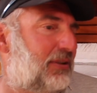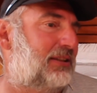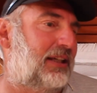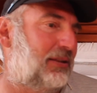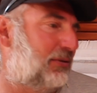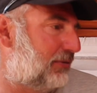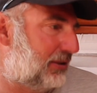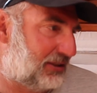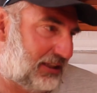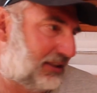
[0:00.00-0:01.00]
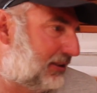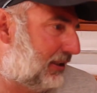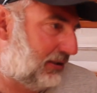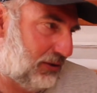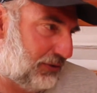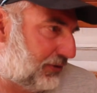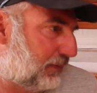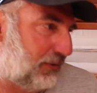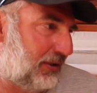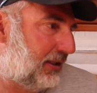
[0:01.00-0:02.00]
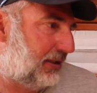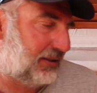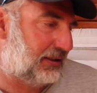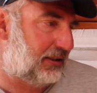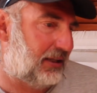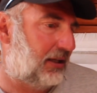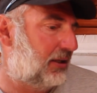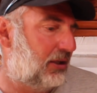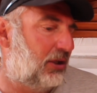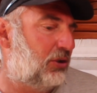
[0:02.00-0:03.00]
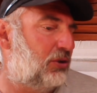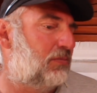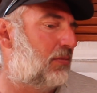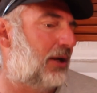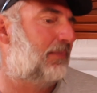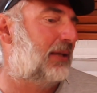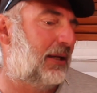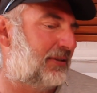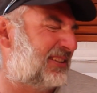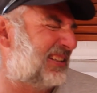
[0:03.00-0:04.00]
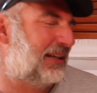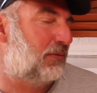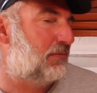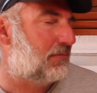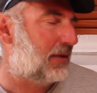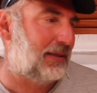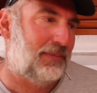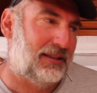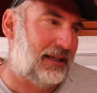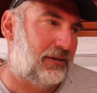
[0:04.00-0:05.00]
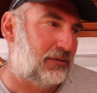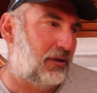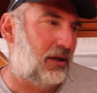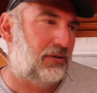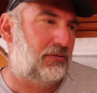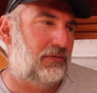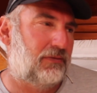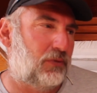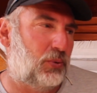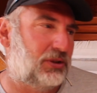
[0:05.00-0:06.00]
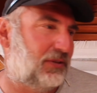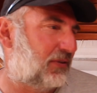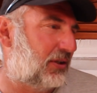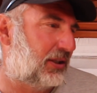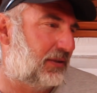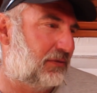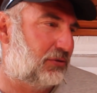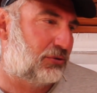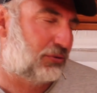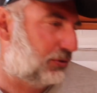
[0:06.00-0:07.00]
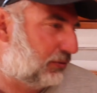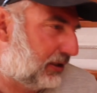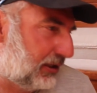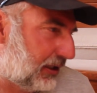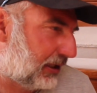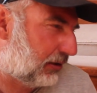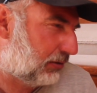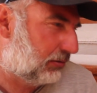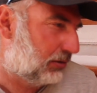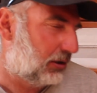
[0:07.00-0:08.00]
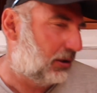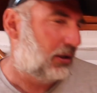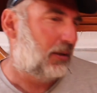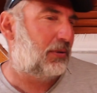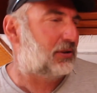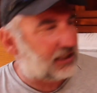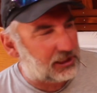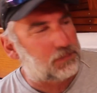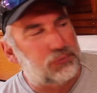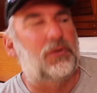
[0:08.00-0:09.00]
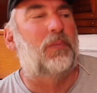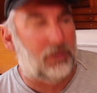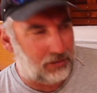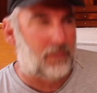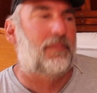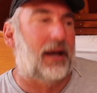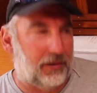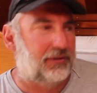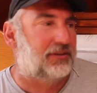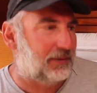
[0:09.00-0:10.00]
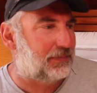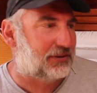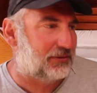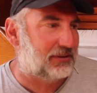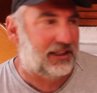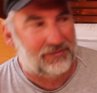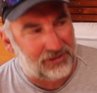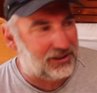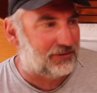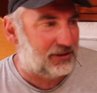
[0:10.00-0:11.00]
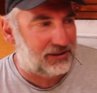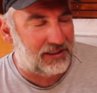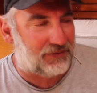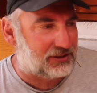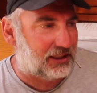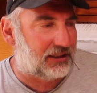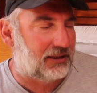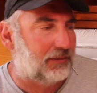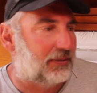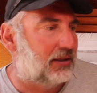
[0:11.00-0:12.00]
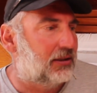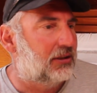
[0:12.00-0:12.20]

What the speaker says: we said you're in 16 knots of breeze, something like that, you might be able to sail maybe down to 145 true wind angle, but that's probably about the deepest you'll get, give or take a little bit.